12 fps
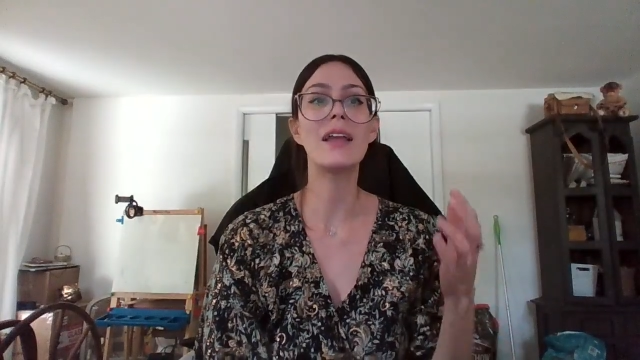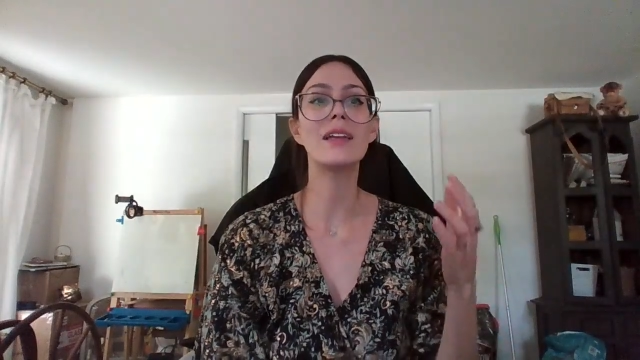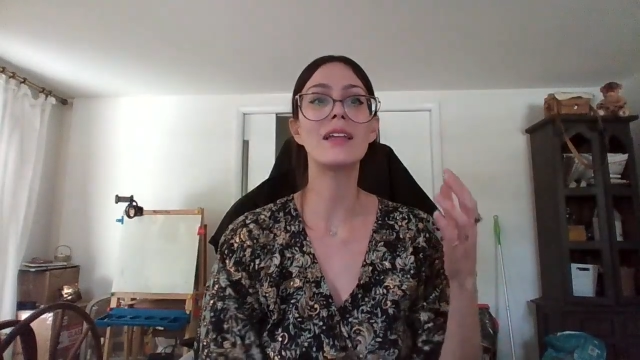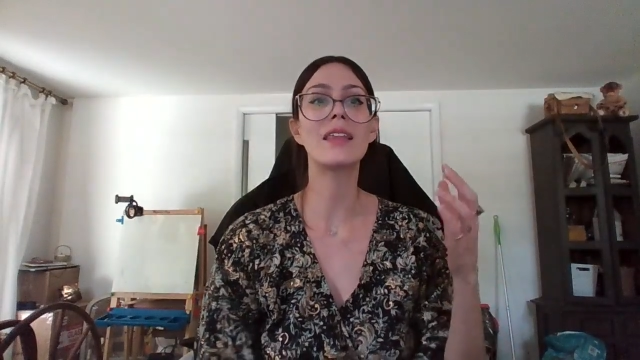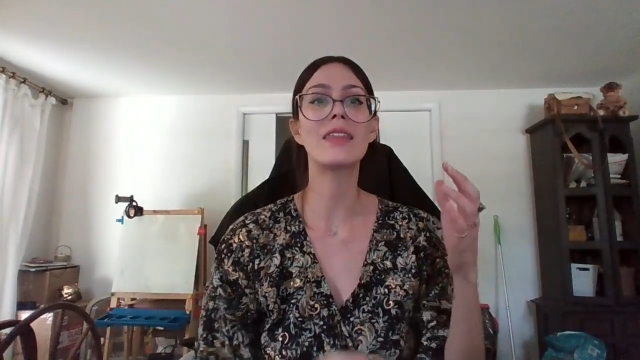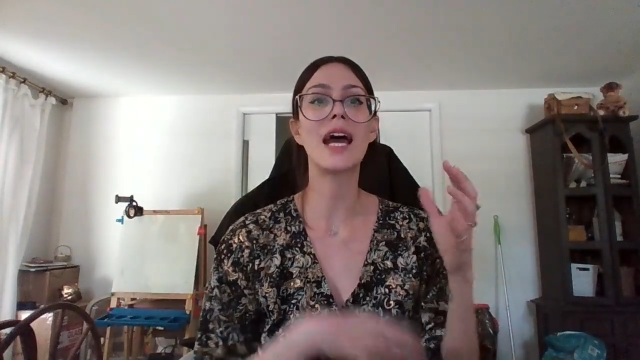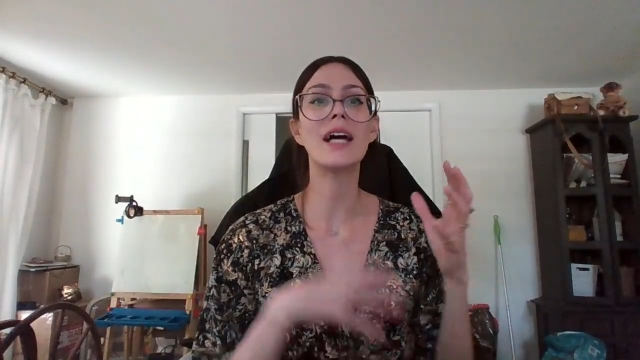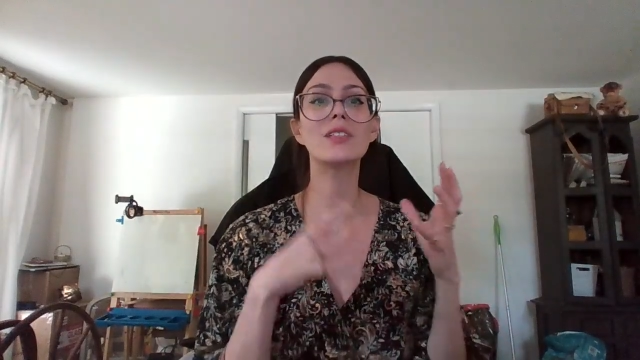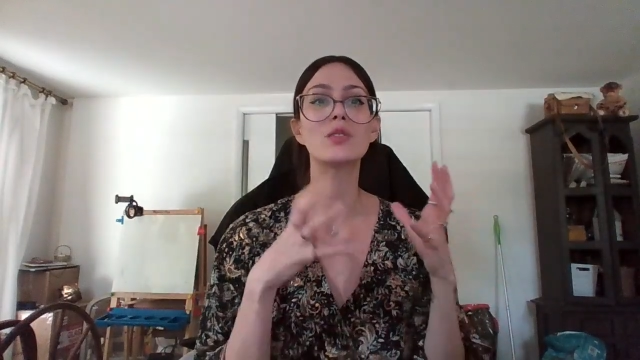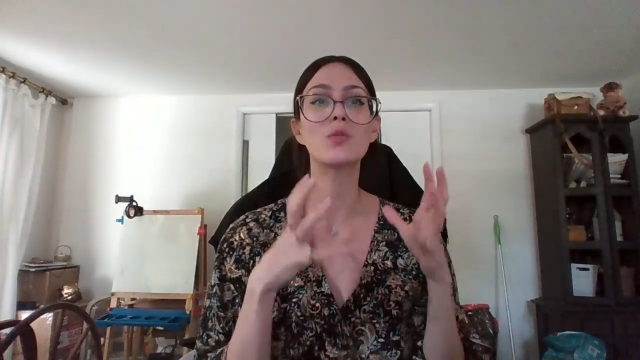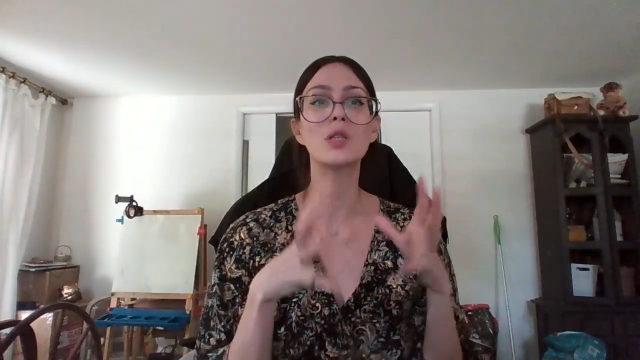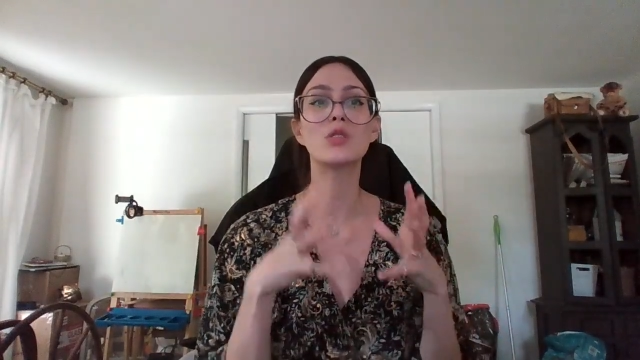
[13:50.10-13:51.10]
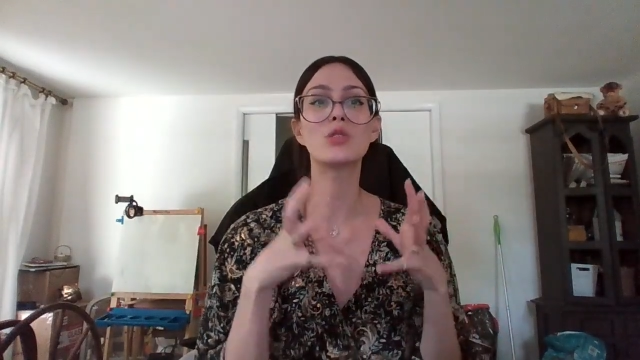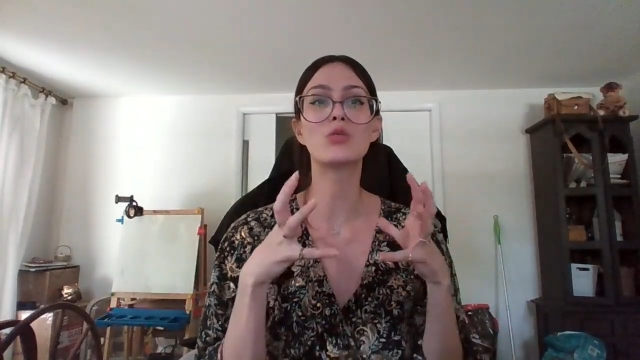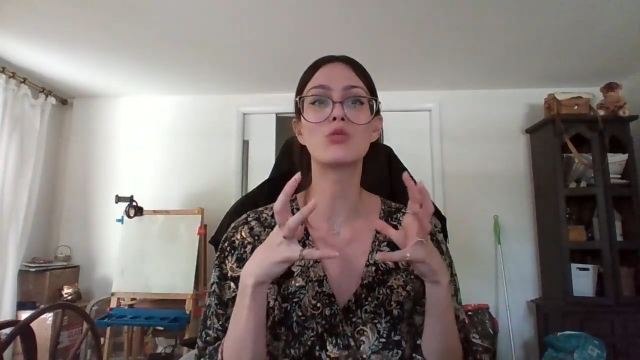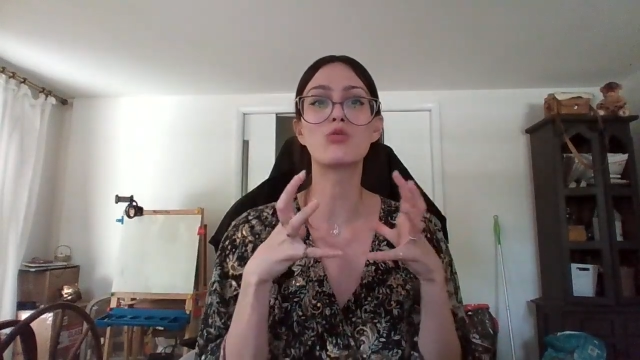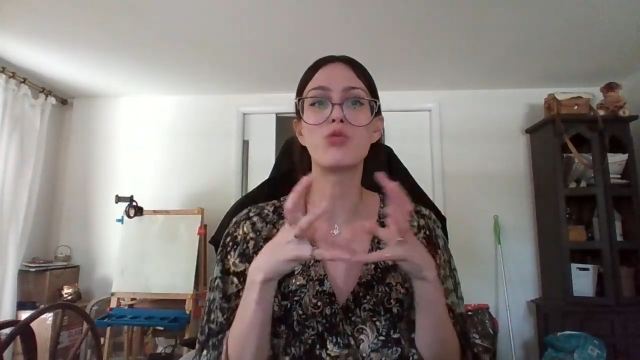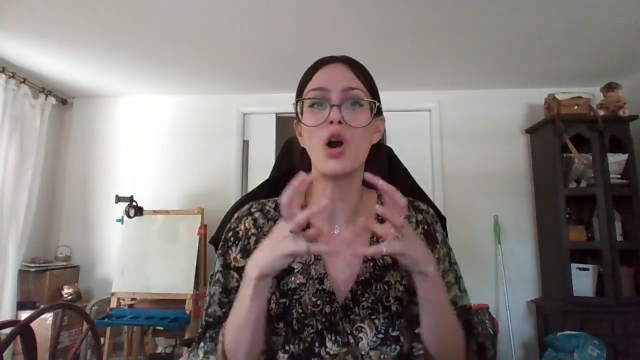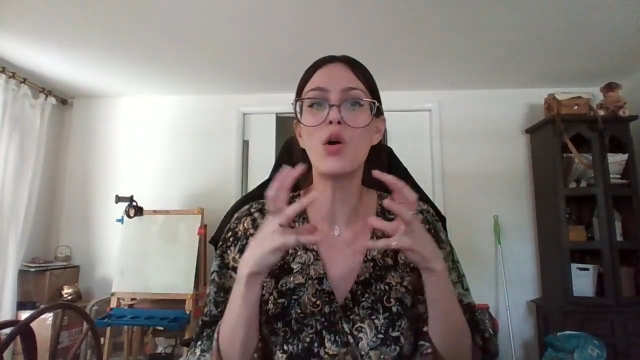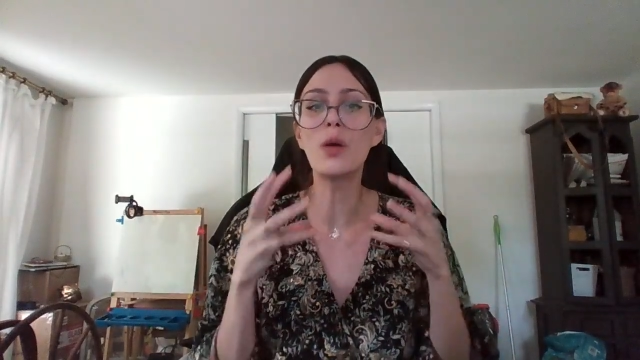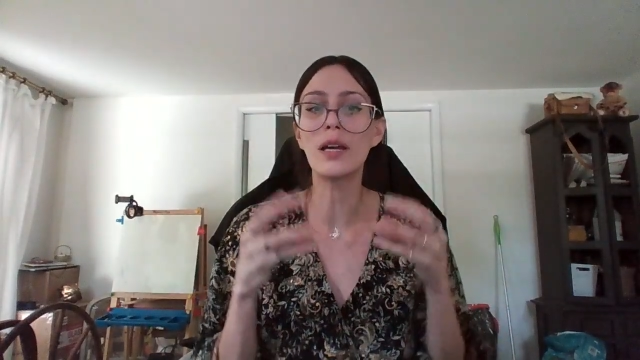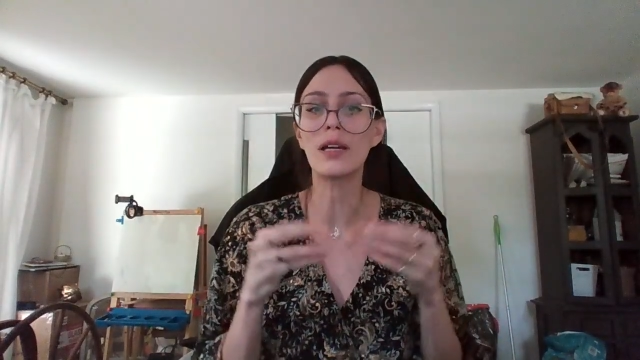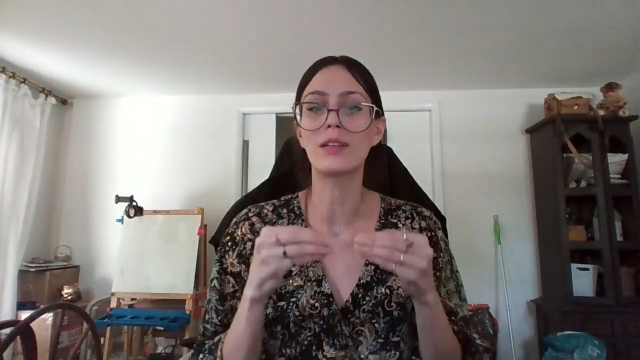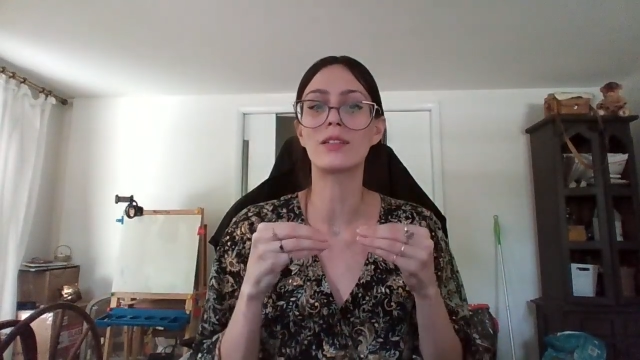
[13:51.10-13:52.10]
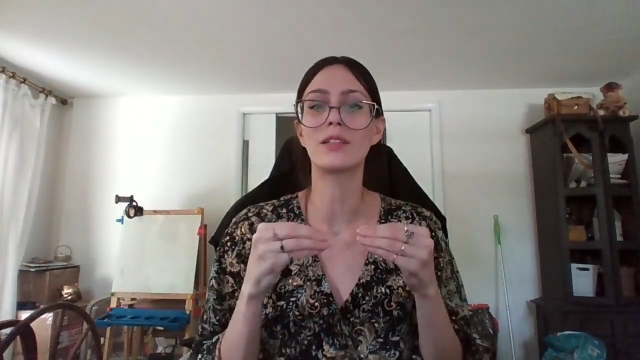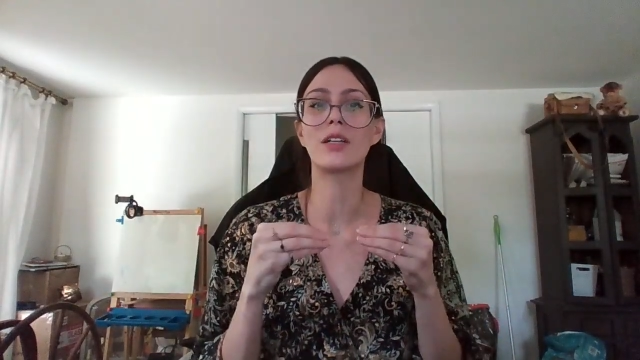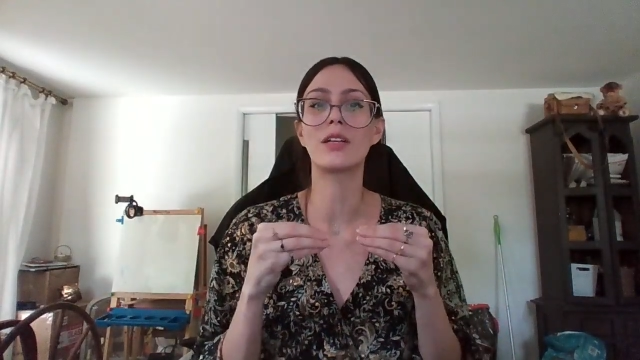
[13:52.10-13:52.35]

And that's what's growing,